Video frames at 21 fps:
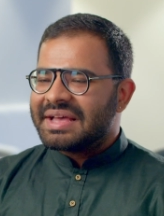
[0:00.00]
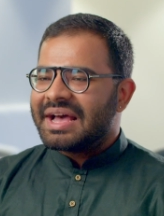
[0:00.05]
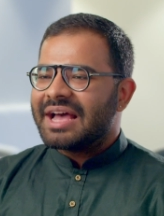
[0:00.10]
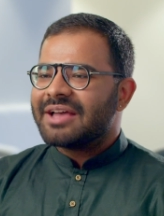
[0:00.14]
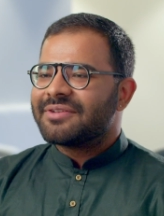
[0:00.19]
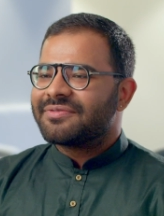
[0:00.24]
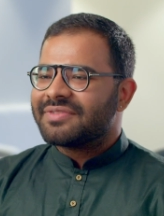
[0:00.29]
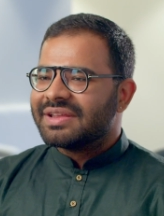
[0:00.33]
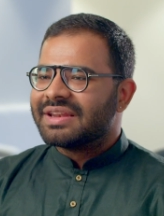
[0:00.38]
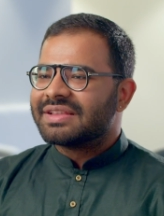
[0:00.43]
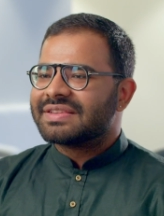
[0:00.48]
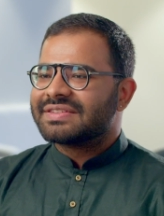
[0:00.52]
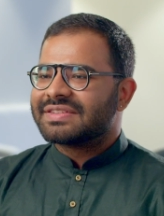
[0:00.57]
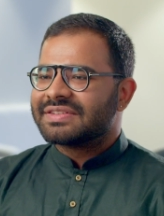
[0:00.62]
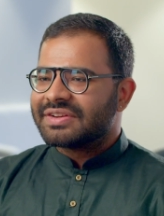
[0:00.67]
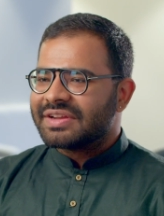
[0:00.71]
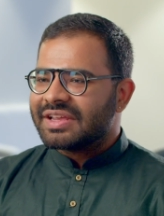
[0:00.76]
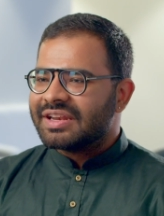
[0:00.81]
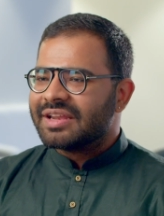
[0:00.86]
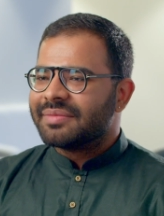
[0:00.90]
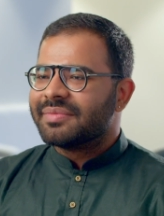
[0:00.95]
I feel it's
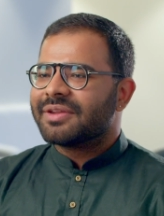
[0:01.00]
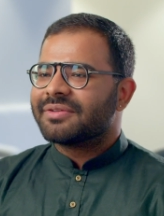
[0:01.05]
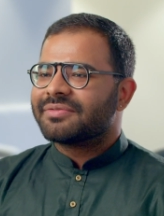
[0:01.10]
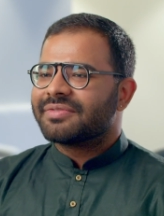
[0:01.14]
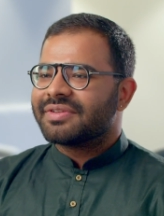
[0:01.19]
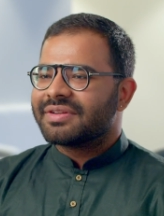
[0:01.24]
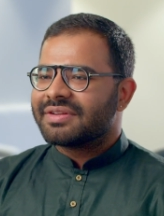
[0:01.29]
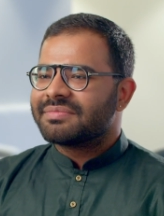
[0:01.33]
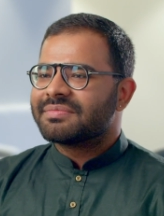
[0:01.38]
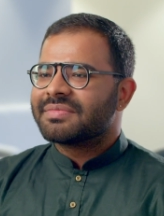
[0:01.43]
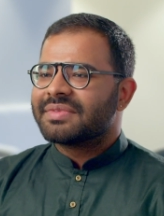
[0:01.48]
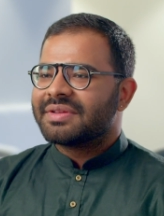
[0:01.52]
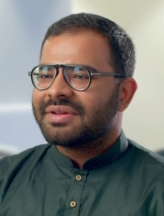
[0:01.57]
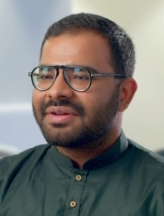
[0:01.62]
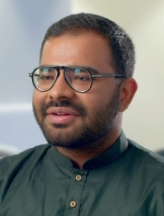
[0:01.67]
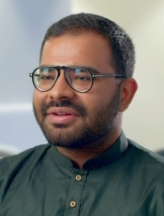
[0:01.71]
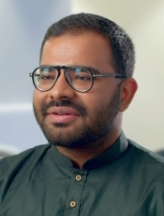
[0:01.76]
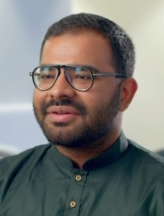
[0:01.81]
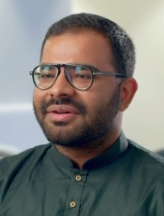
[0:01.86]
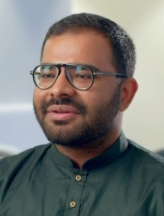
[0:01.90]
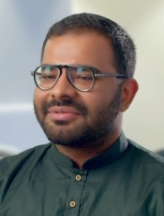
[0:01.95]
a really benefit
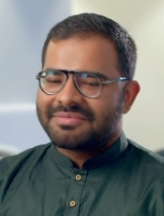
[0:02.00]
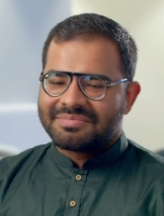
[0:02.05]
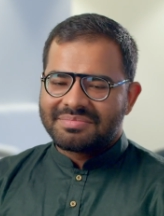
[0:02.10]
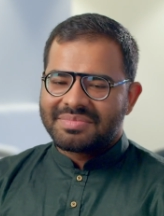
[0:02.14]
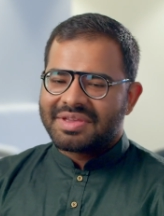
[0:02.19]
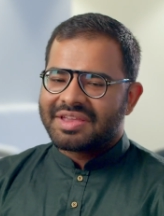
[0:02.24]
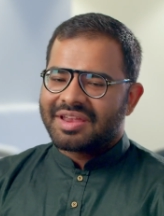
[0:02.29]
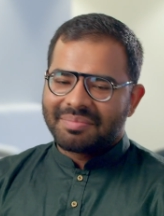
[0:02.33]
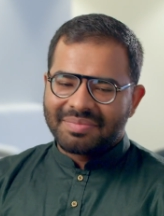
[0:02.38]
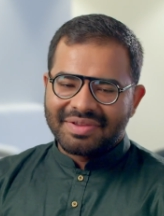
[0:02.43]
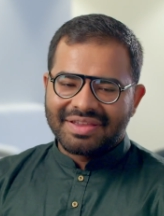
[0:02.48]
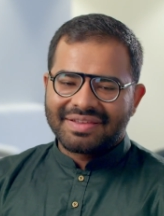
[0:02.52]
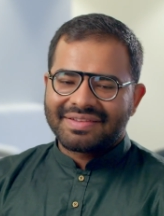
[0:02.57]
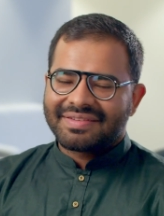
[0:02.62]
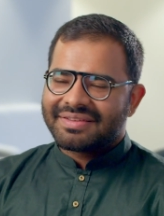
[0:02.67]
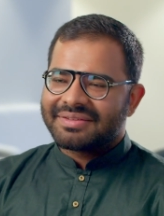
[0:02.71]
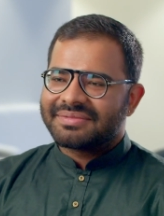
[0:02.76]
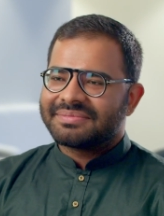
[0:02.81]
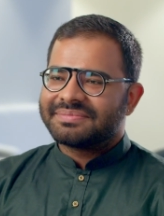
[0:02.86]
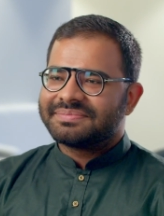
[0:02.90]
of being at PSE.